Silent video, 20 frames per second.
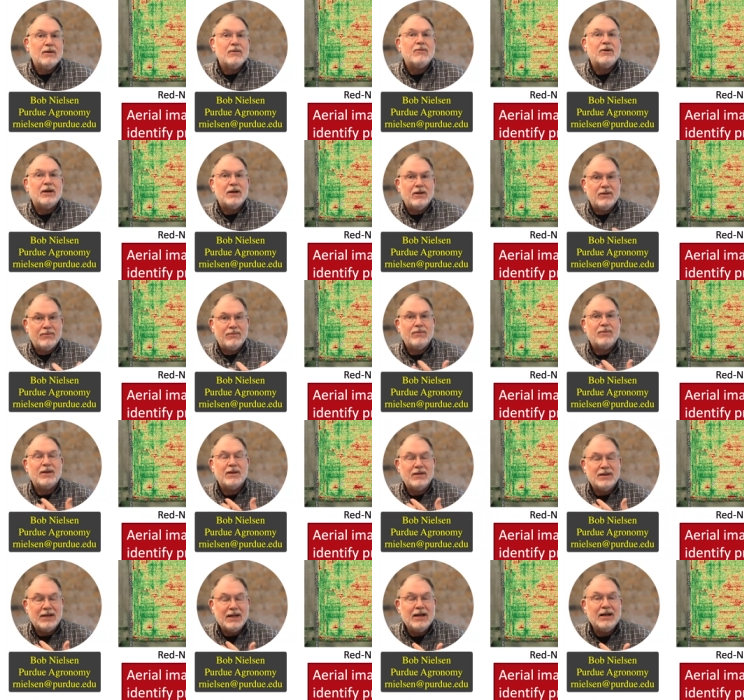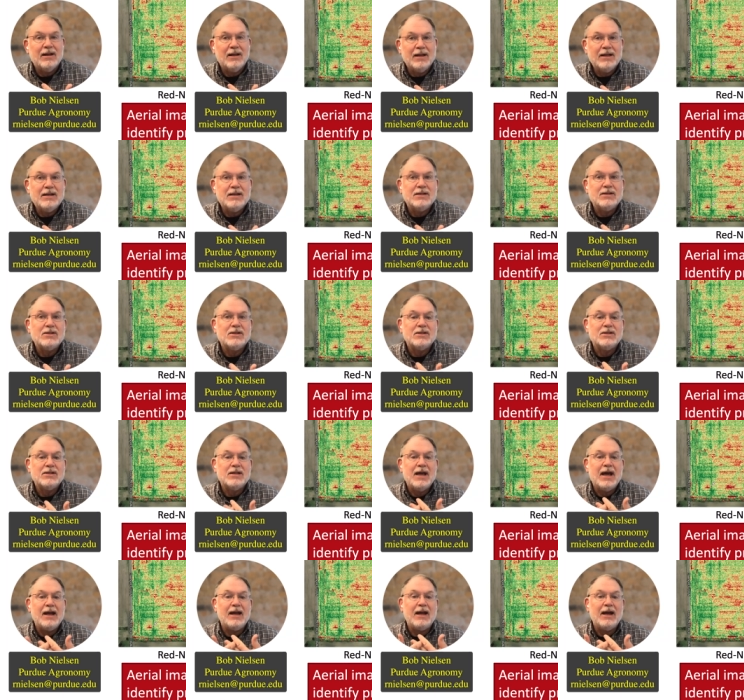Well, the deal is, is
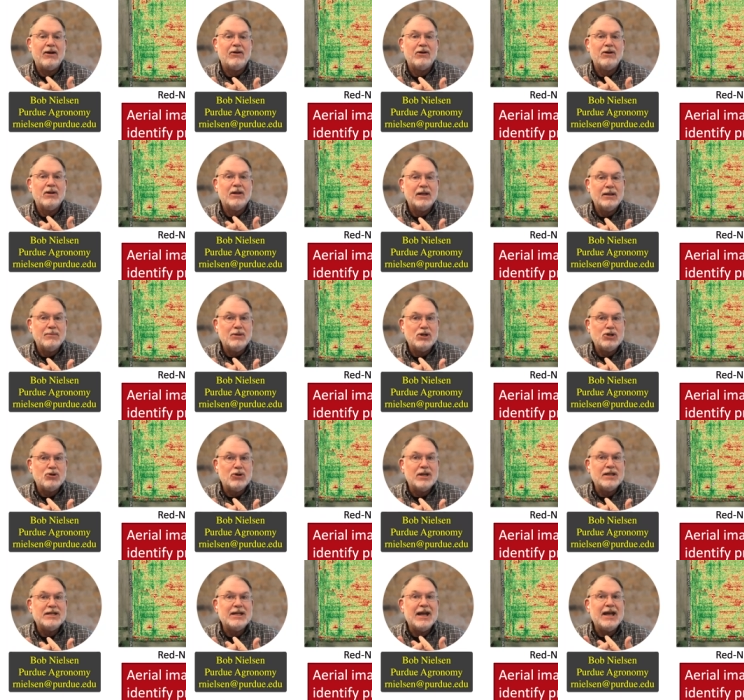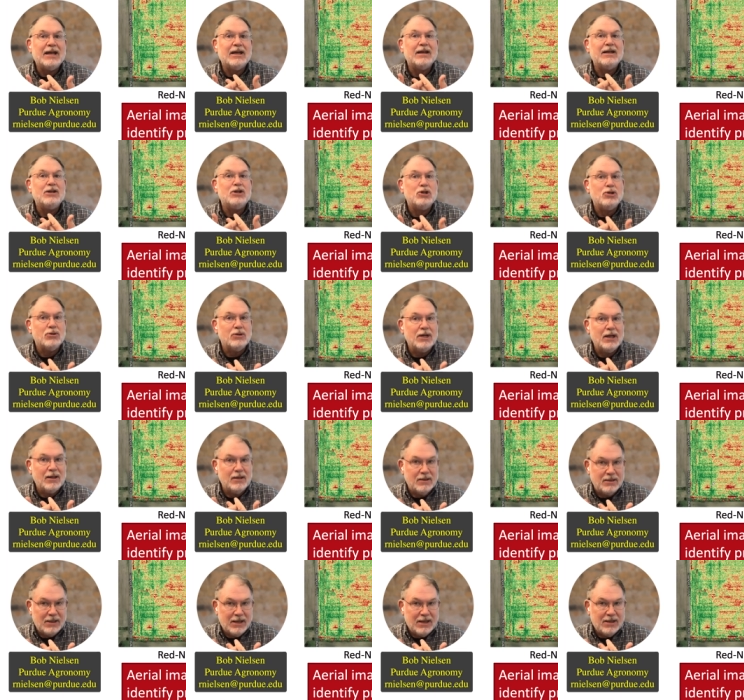that aerial imagery taken during the
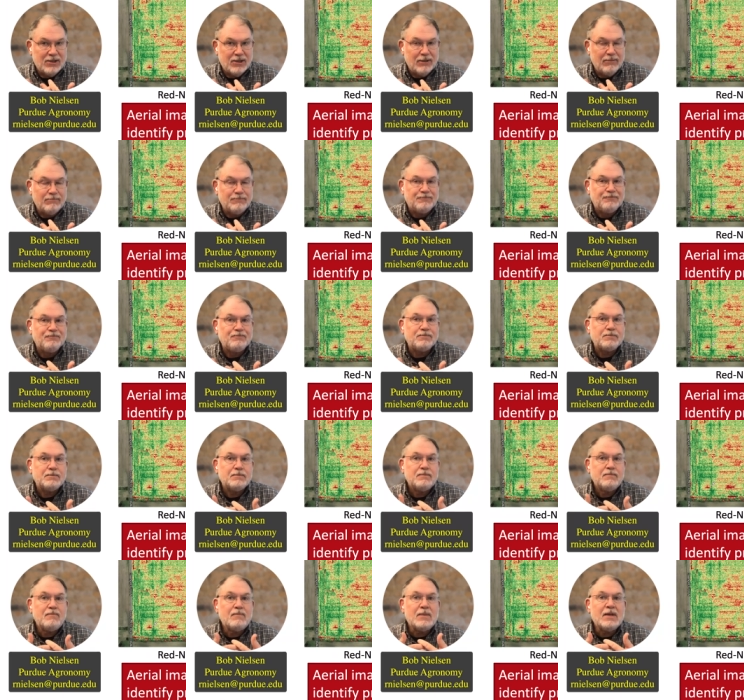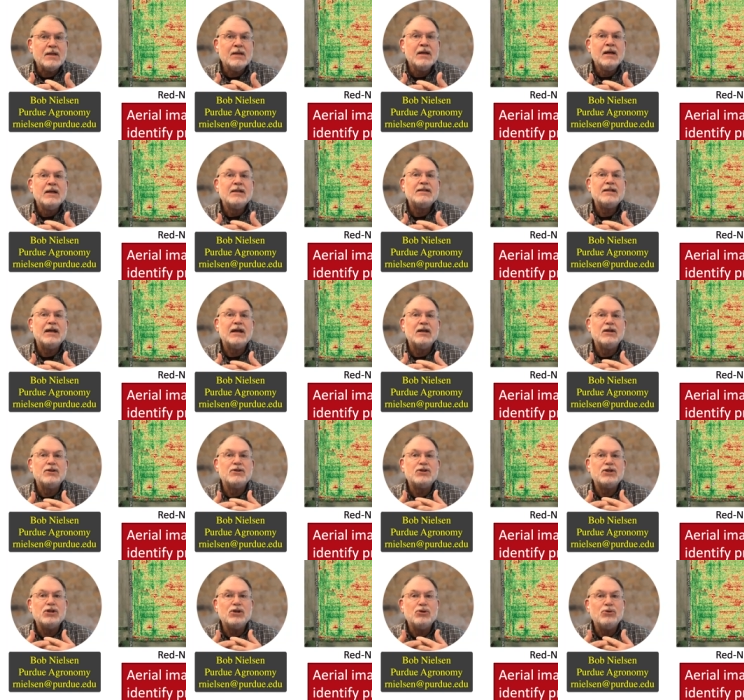season
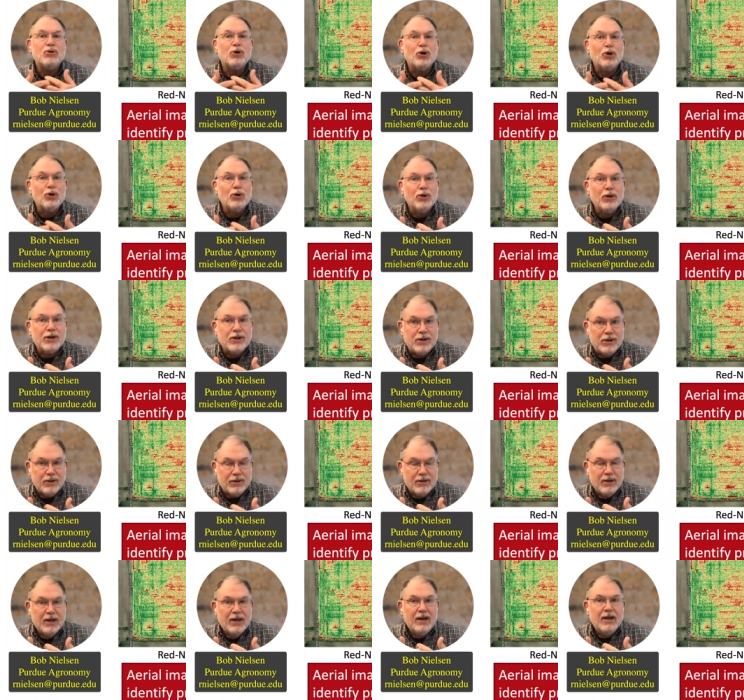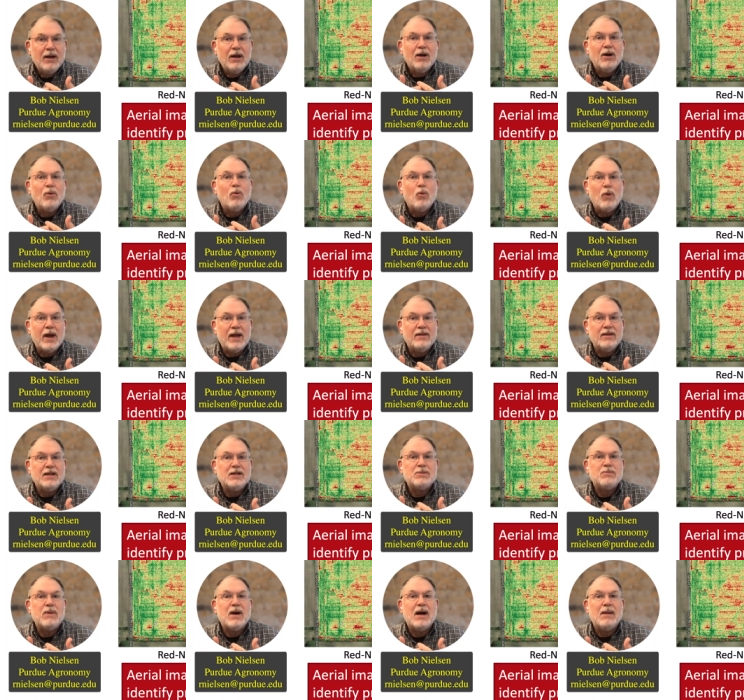tells you earlier when these
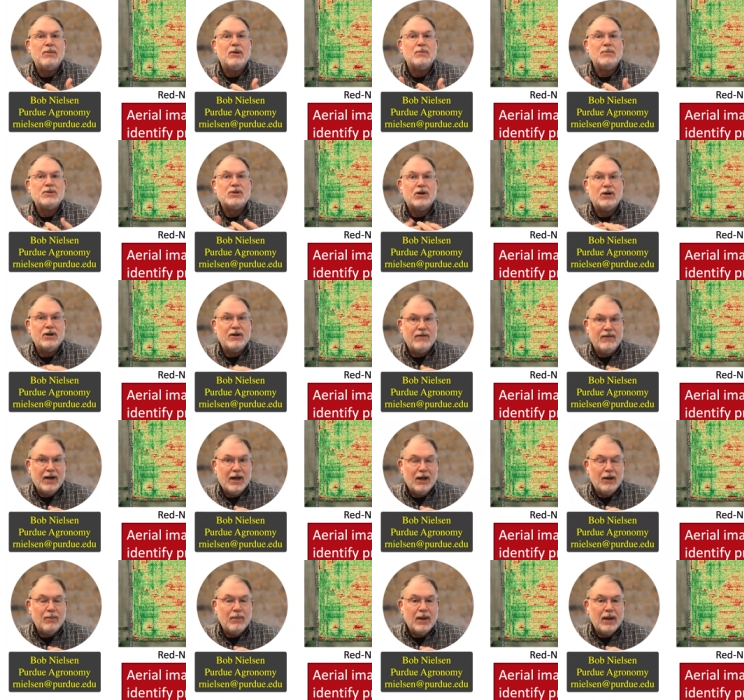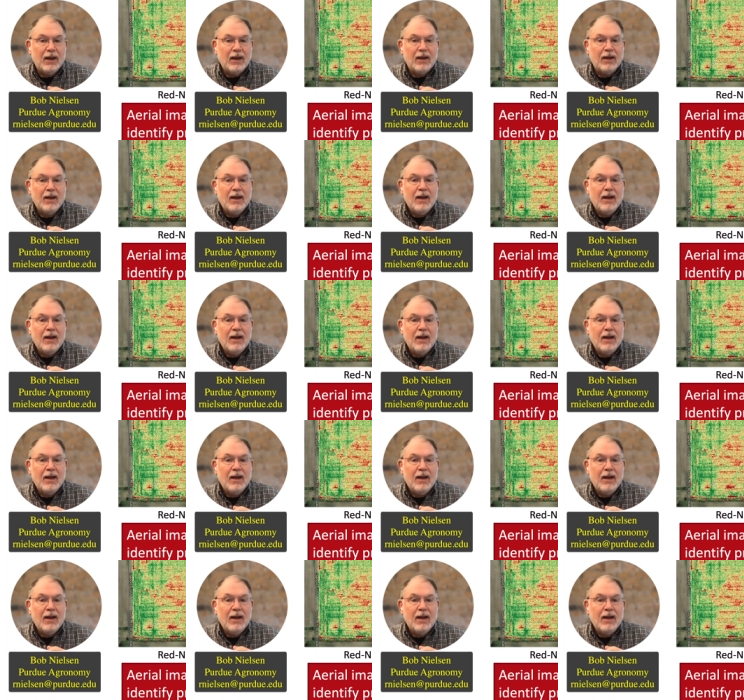problems are developing.